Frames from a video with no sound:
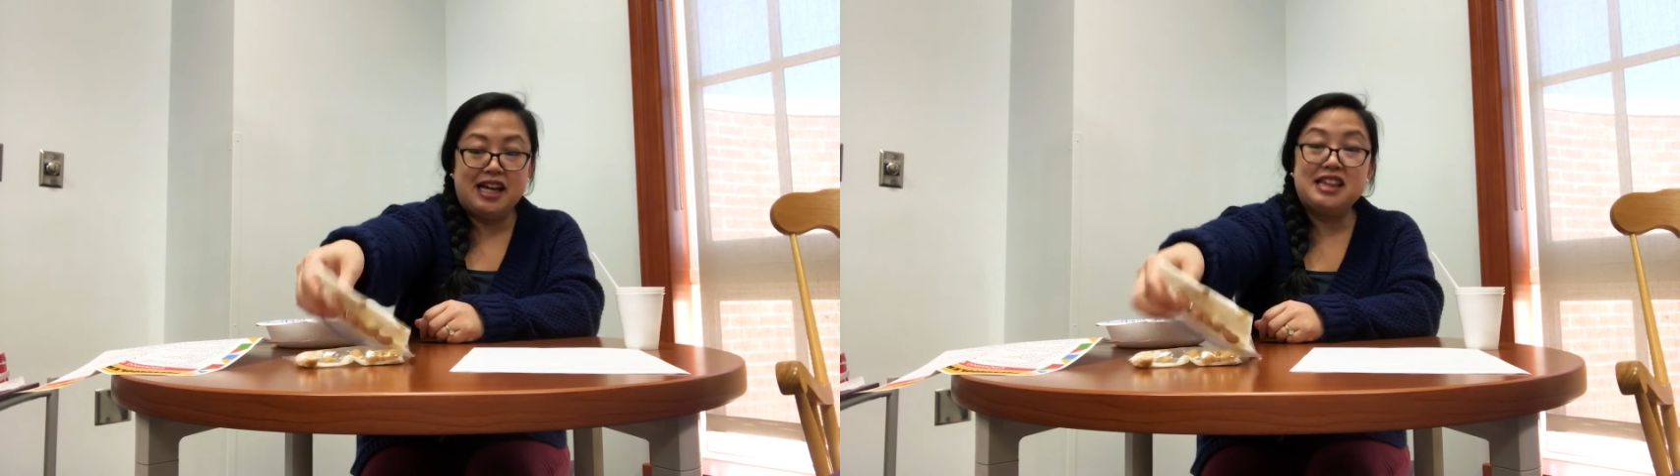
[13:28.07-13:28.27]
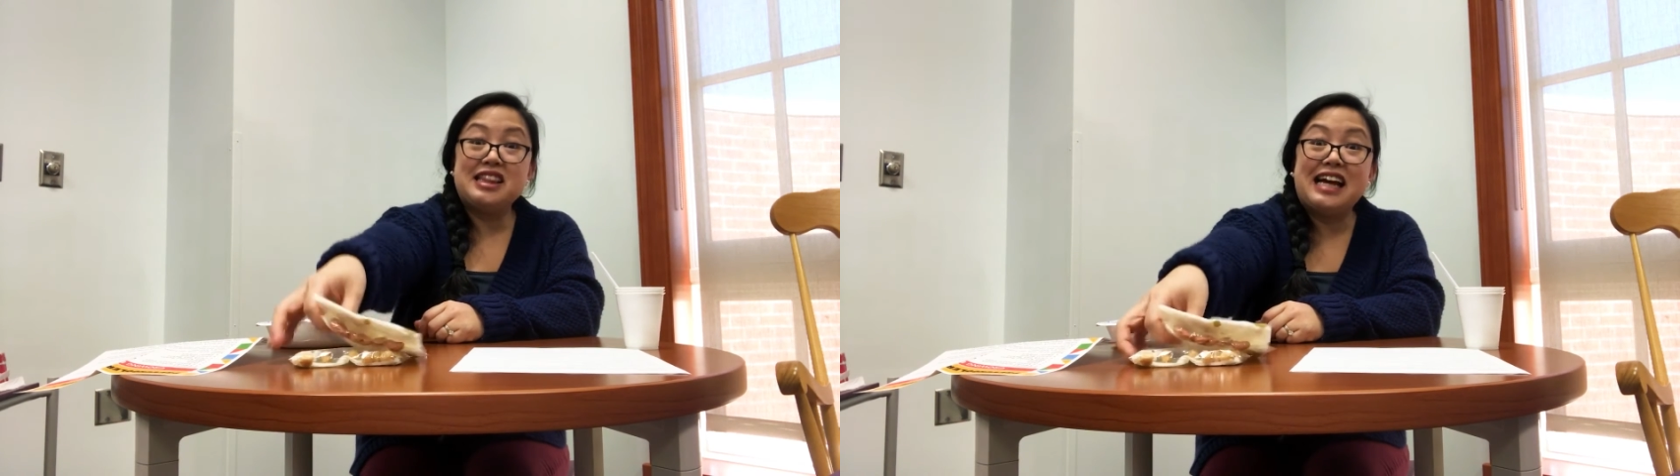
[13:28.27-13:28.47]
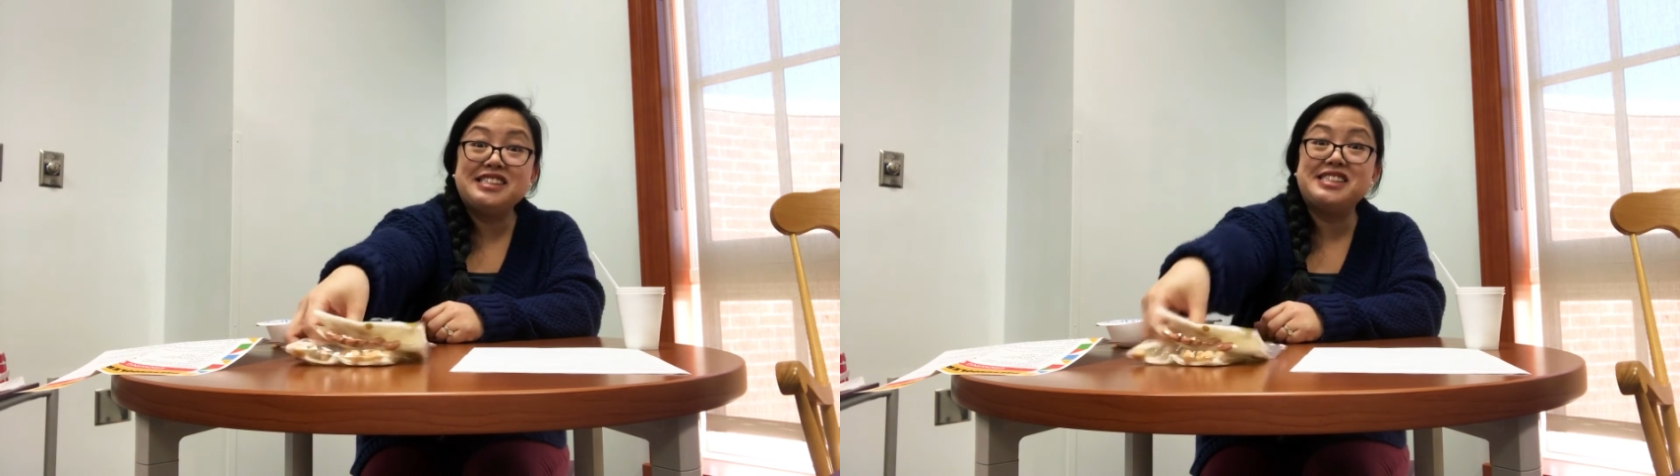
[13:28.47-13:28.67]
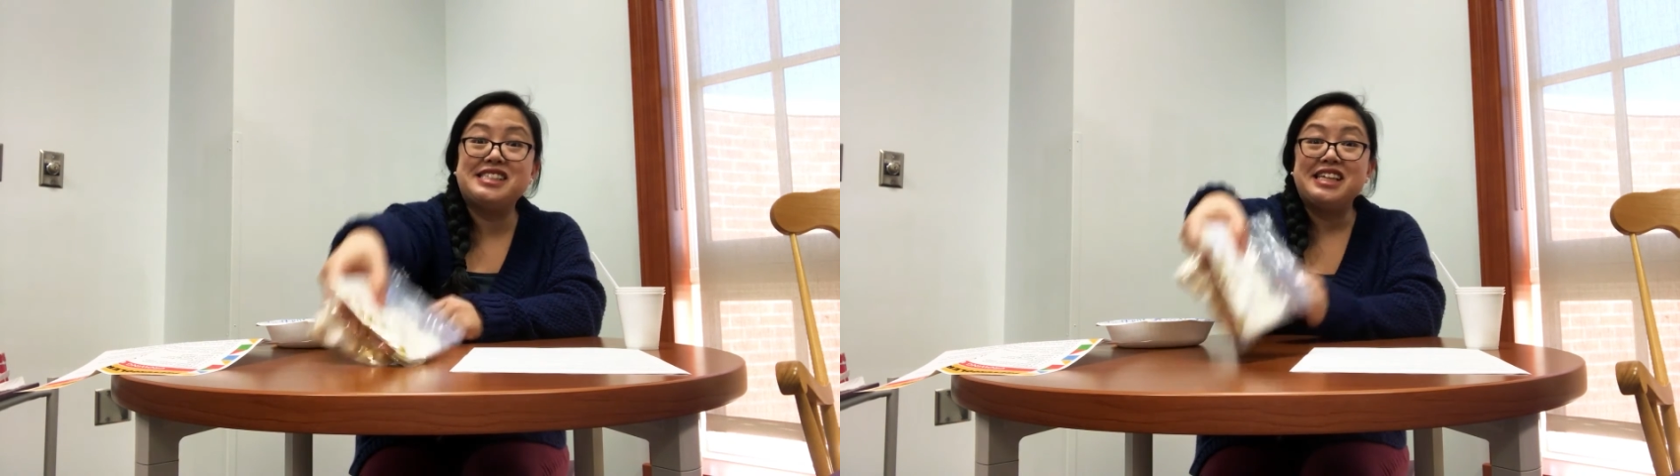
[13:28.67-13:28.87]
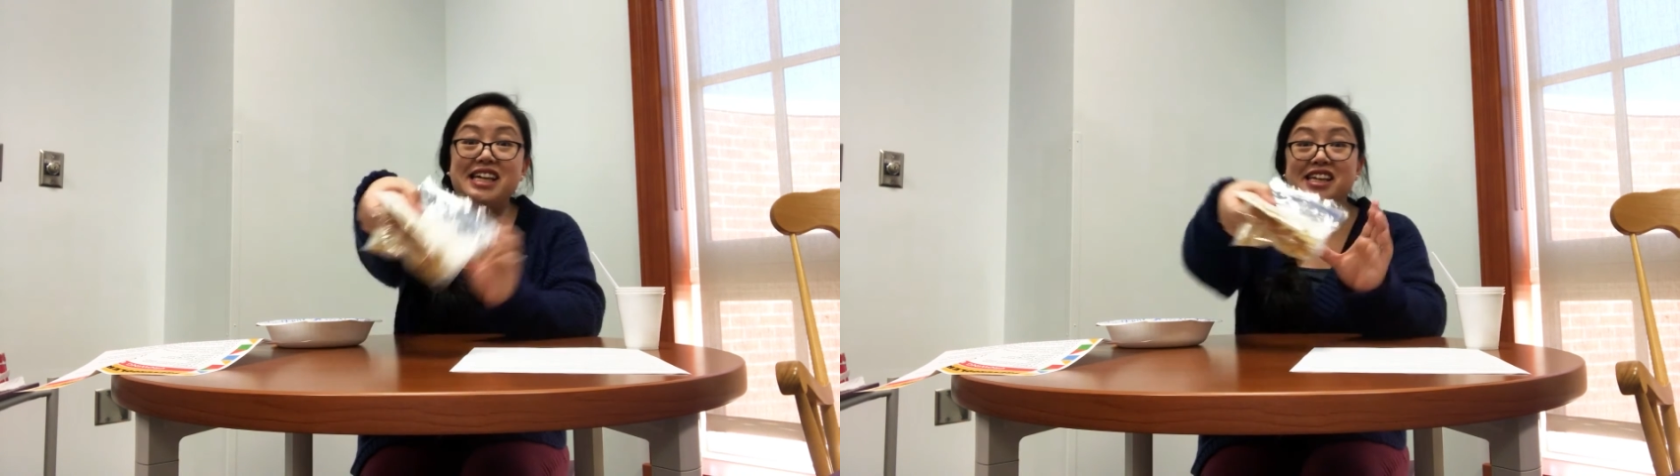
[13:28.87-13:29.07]
Let's
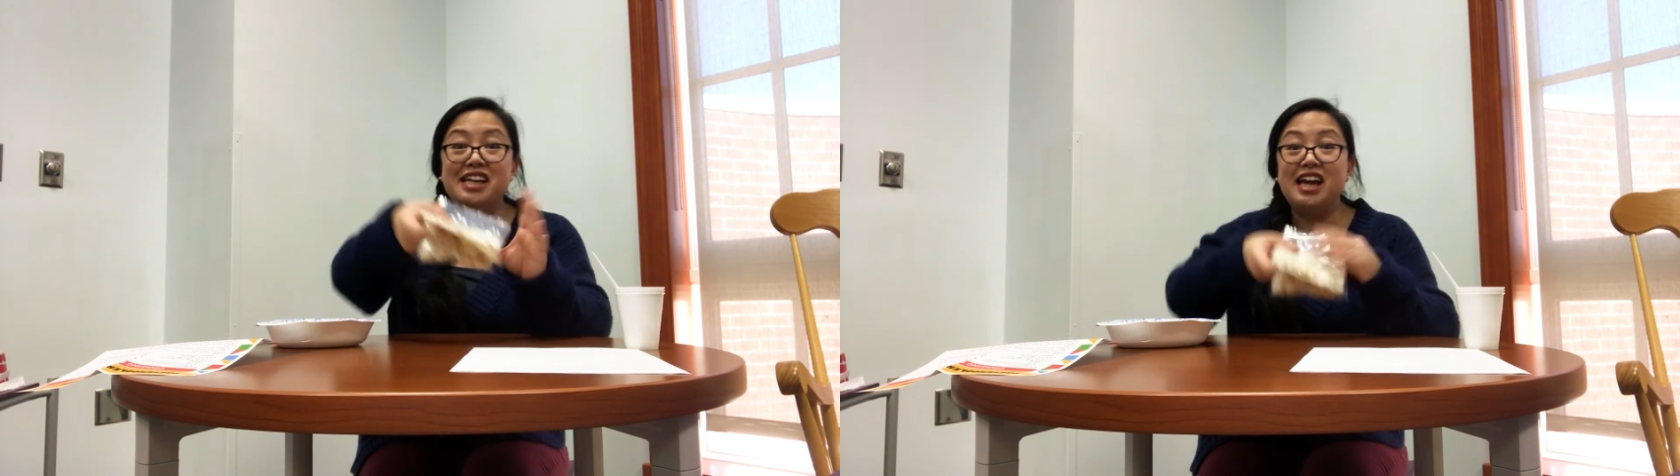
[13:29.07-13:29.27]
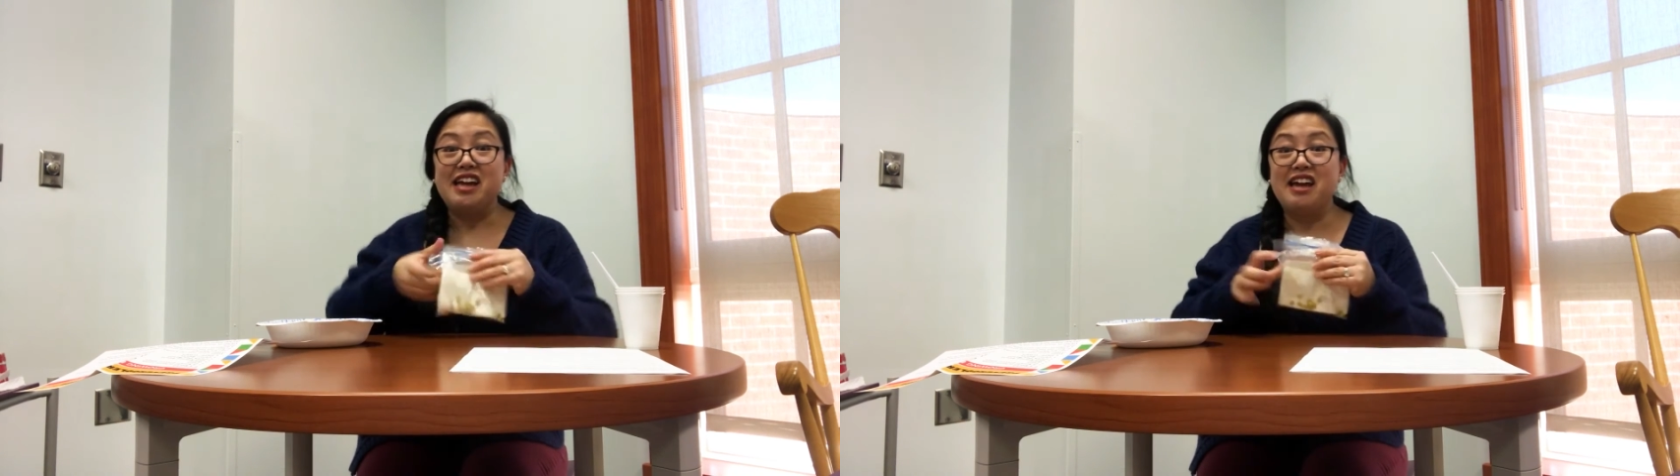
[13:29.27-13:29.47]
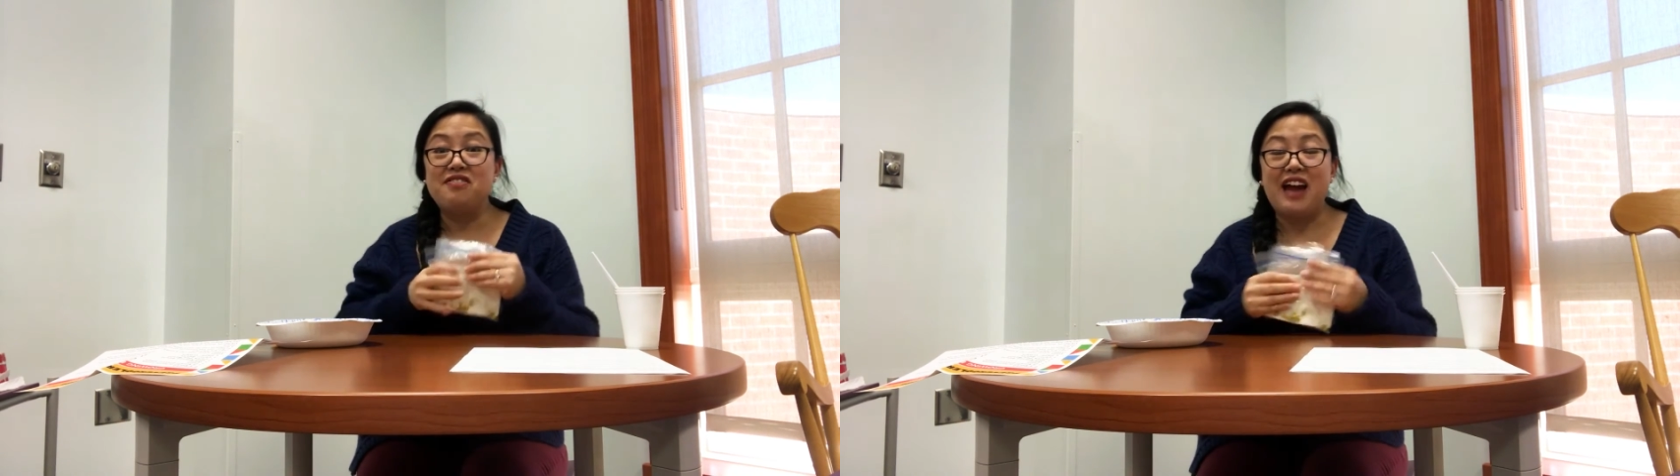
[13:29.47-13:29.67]
see if